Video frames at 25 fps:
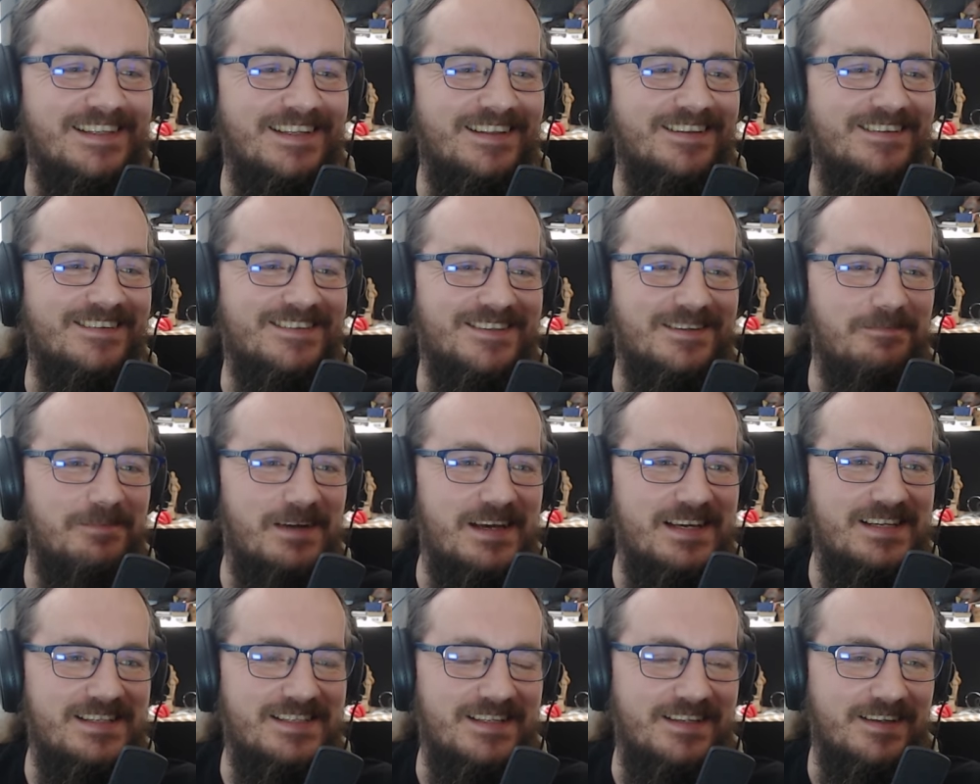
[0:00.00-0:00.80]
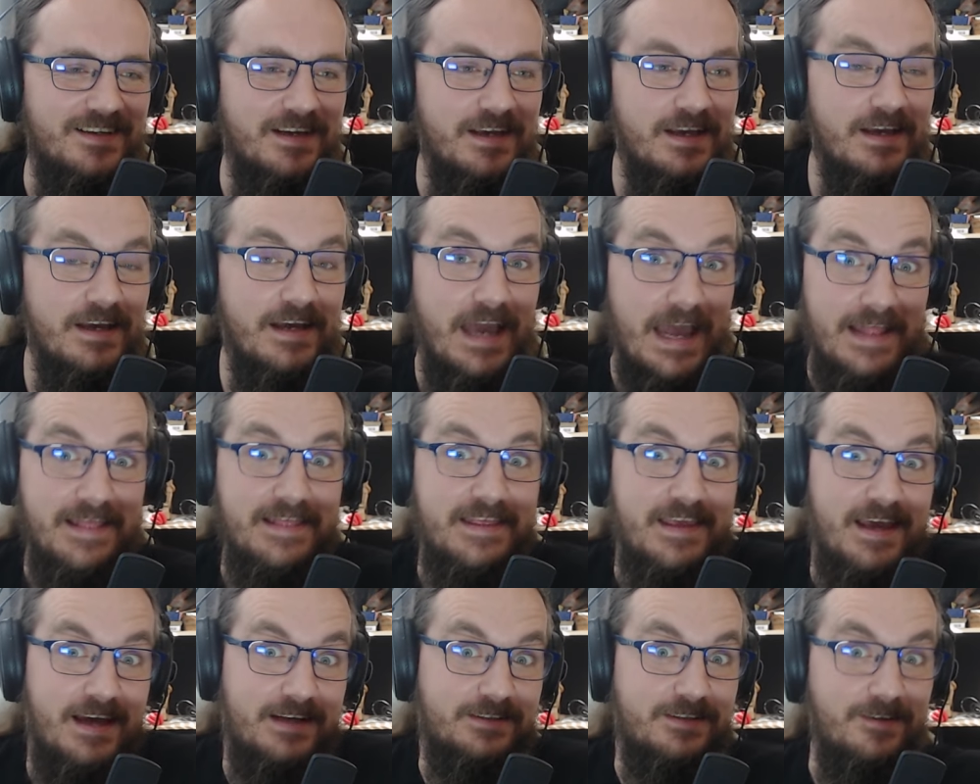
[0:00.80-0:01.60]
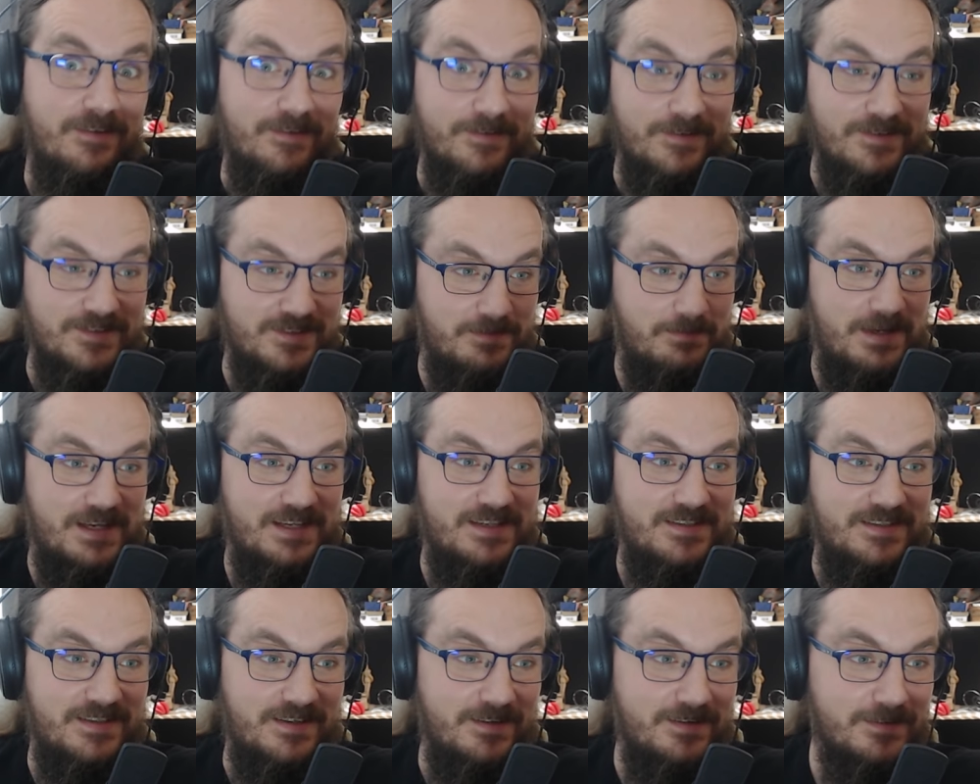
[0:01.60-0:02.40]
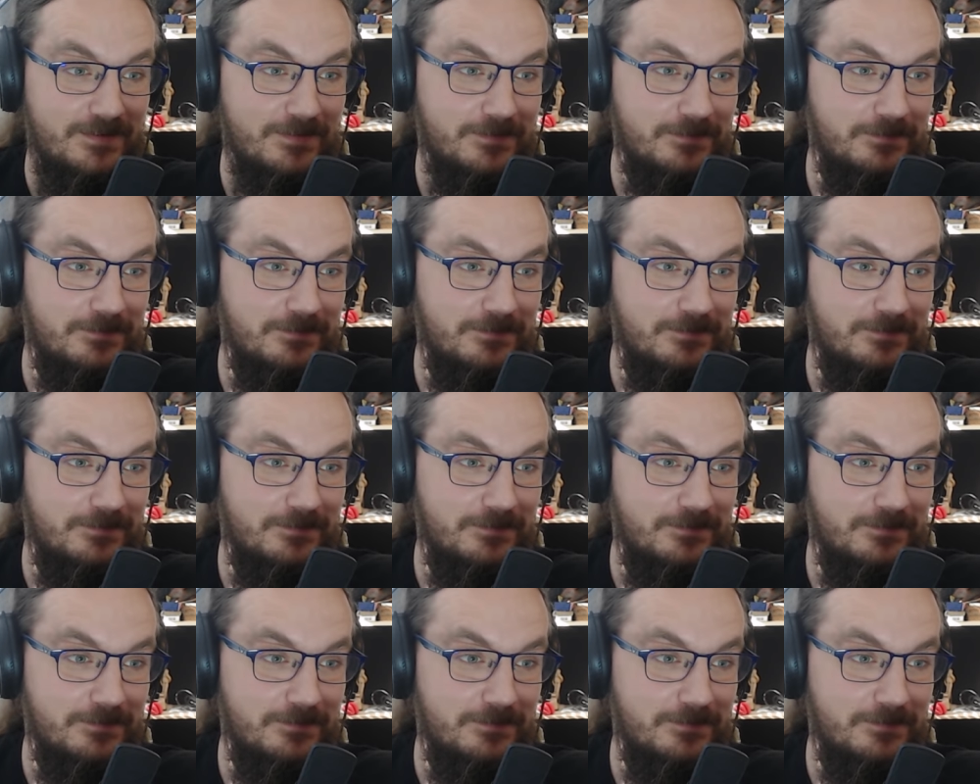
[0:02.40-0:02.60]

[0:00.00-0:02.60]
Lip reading: it looks amazing. And the actor looks amazing.